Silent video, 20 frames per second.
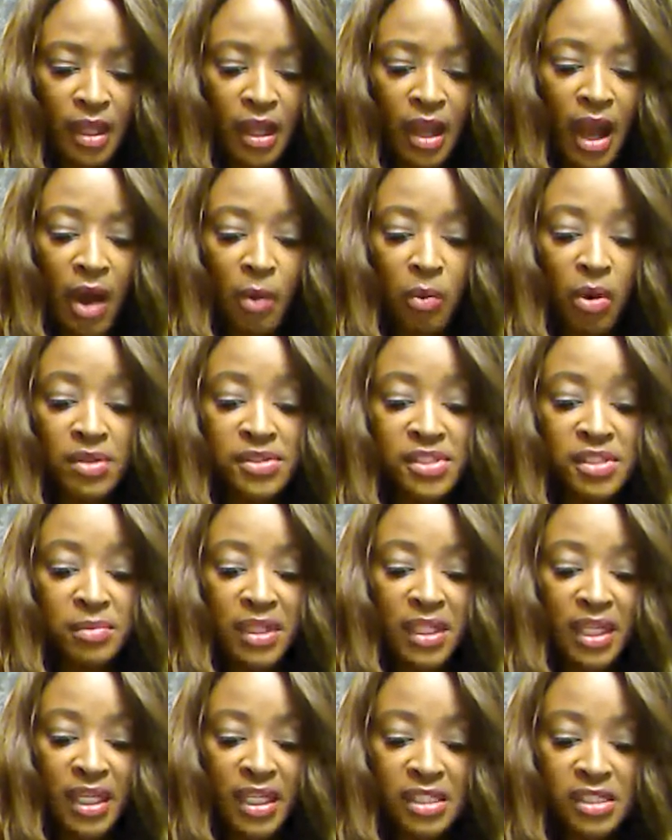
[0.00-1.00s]
I want to
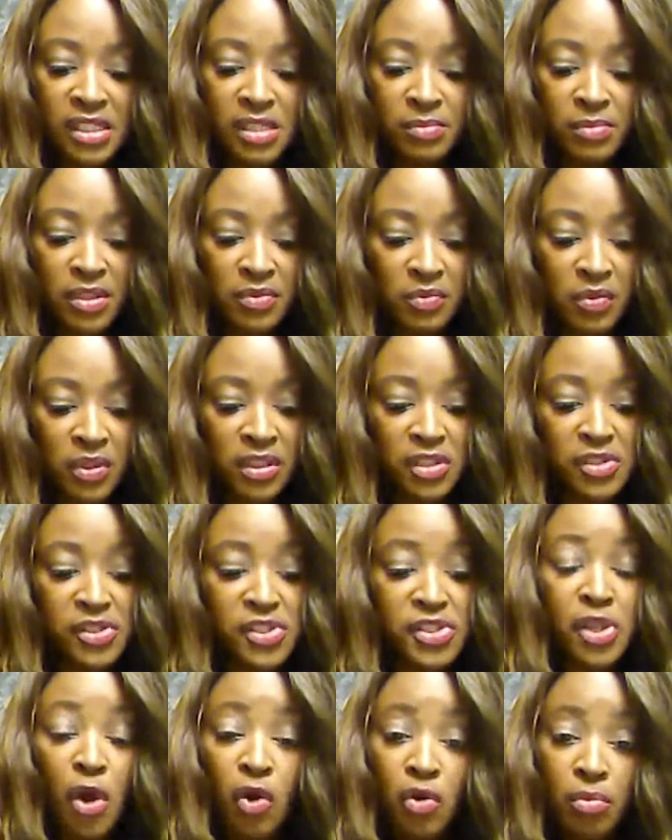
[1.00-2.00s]
be intimate with the
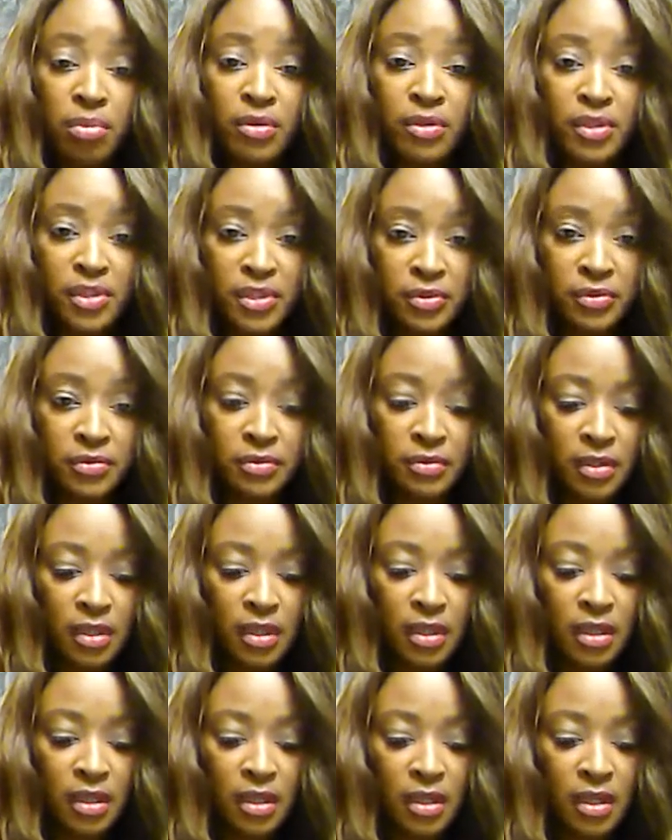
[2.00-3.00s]
sober you.
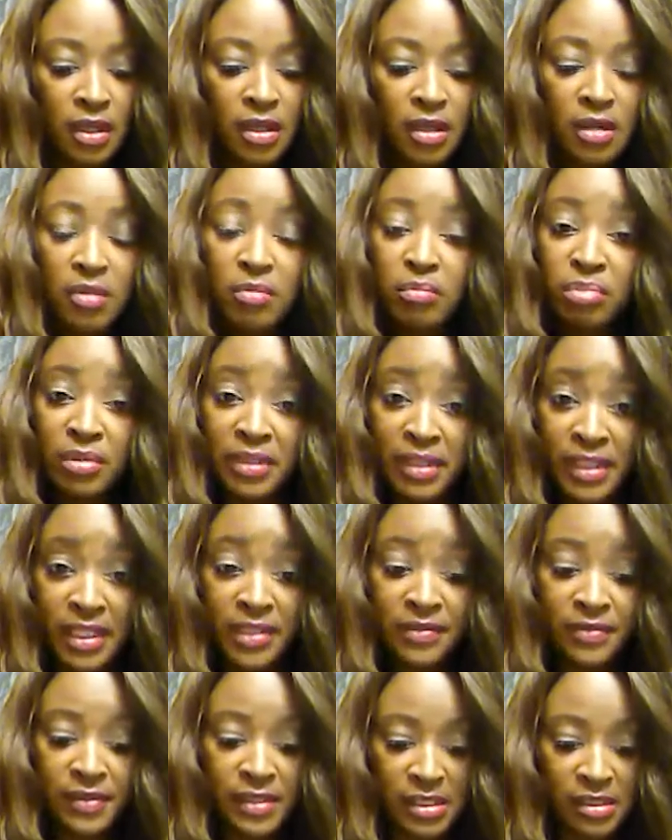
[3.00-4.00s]

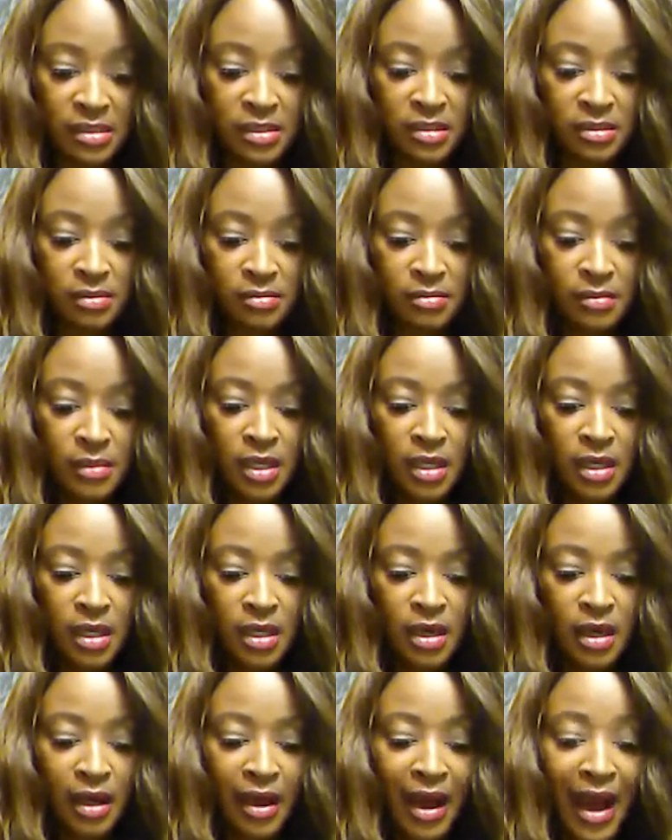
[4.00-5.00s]
Believe it.
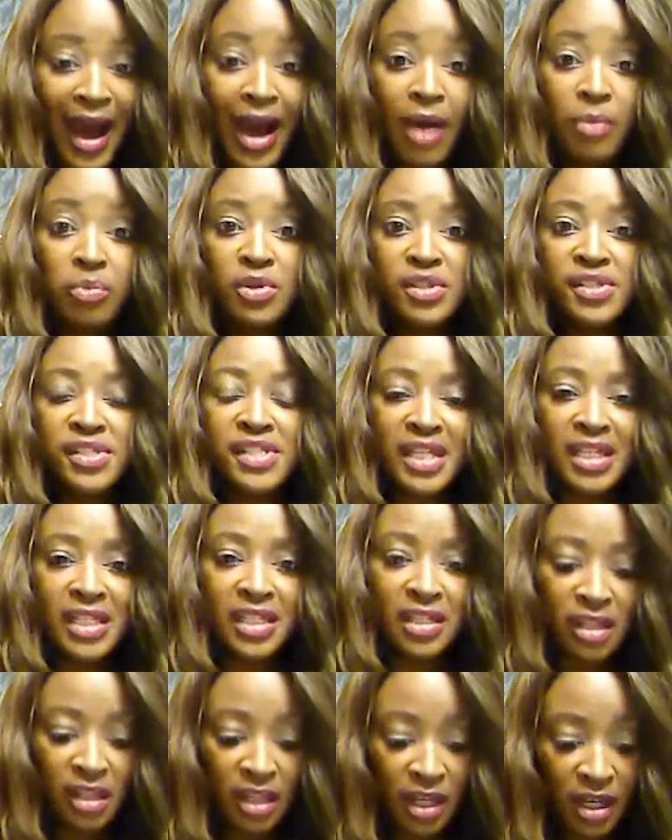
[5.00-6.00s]
I was
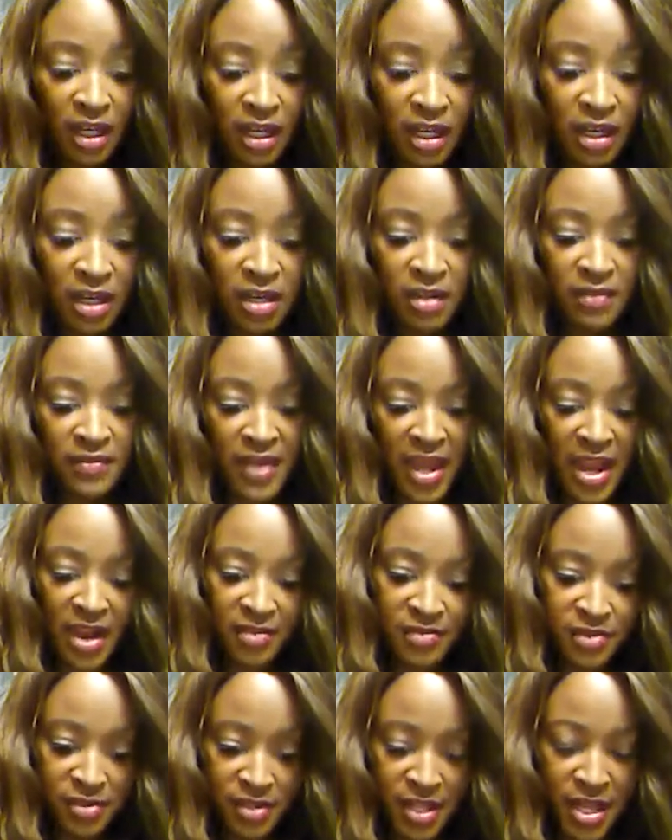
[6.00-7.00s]
in love
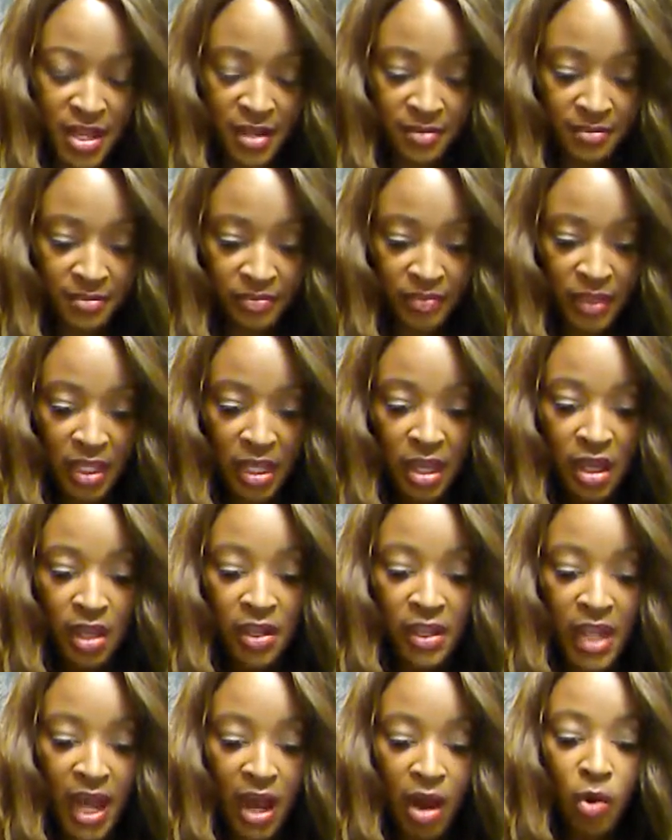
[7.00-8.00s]
after that.
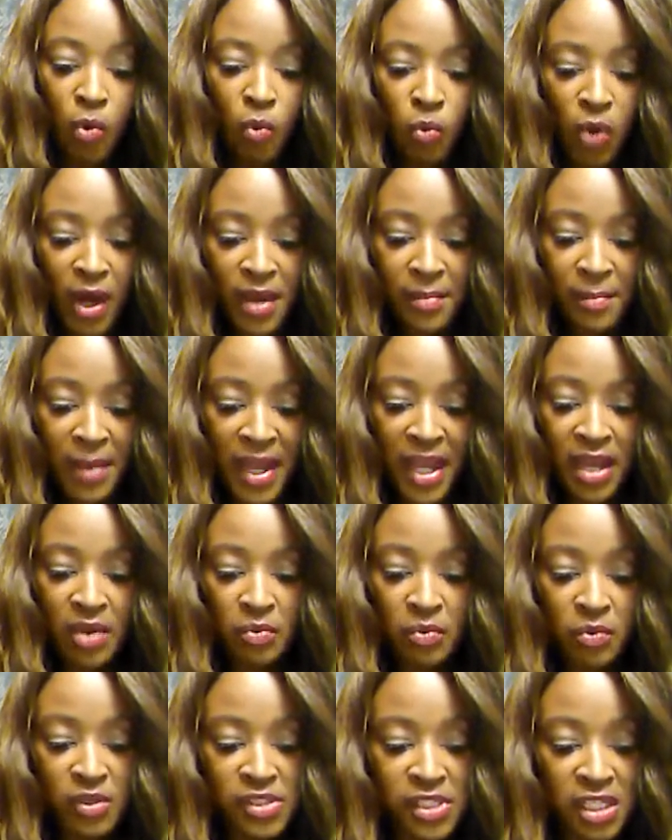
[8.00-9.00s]
Now, what
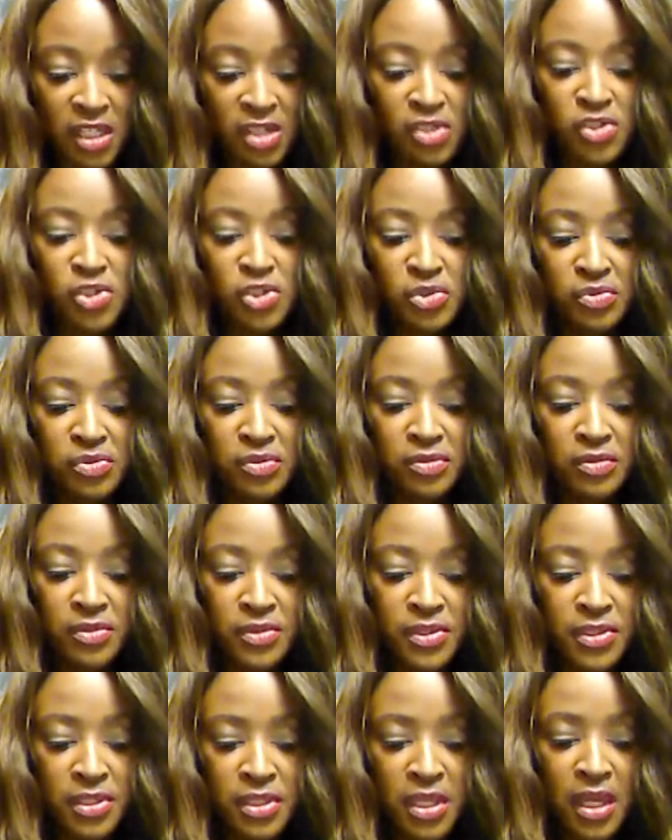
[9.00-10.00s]
man would tell you
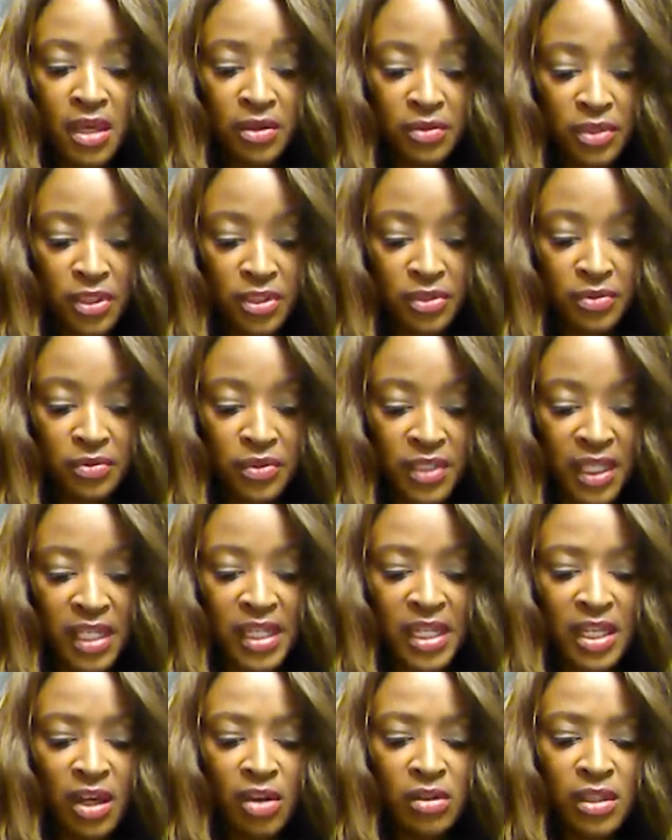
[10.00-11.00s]
tell you that
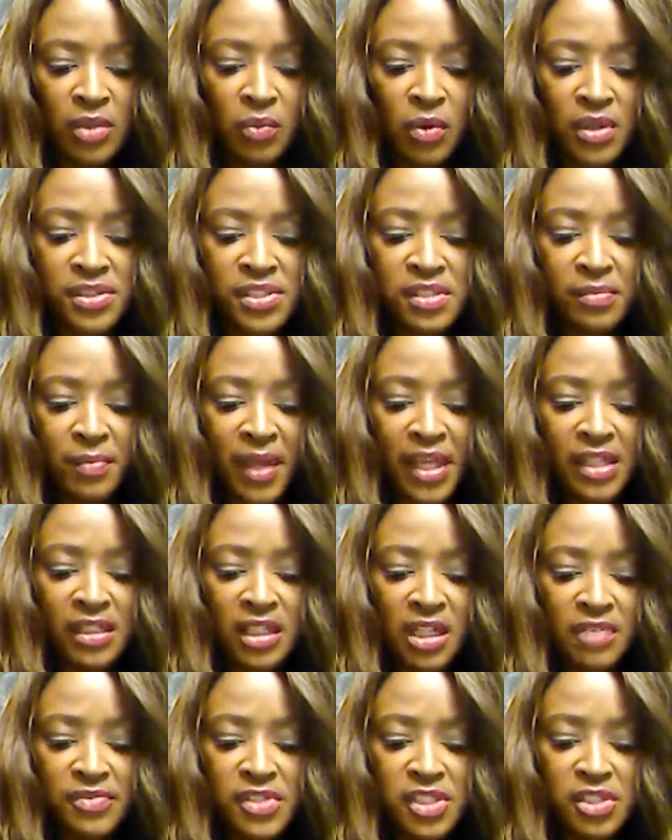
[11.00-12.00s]
he only wants to make
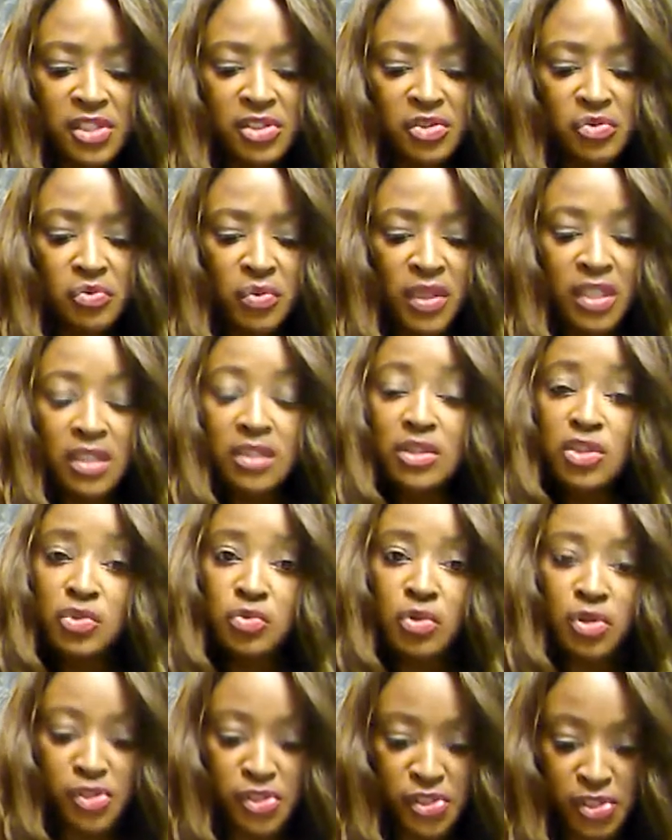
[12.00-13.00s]
love to you when you
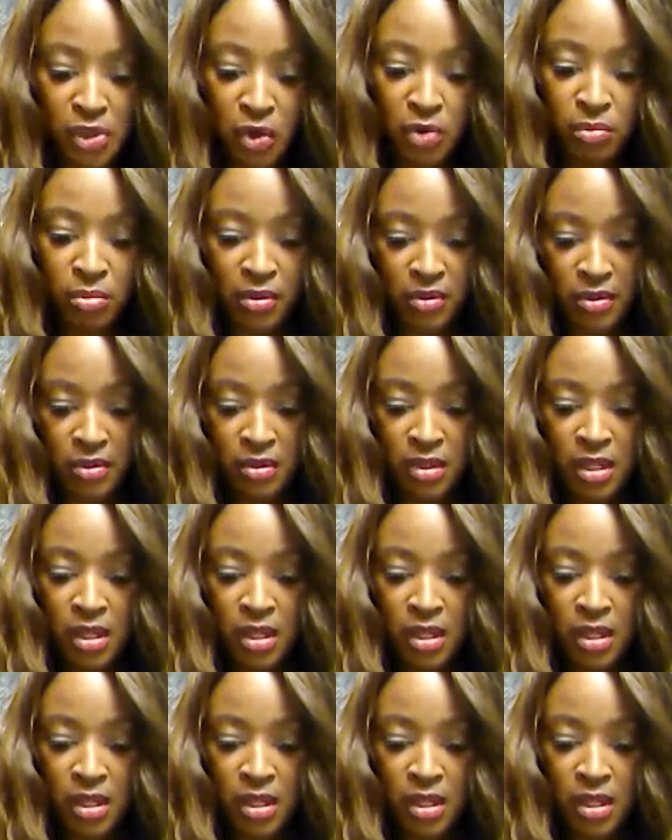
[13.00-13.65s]
are sober?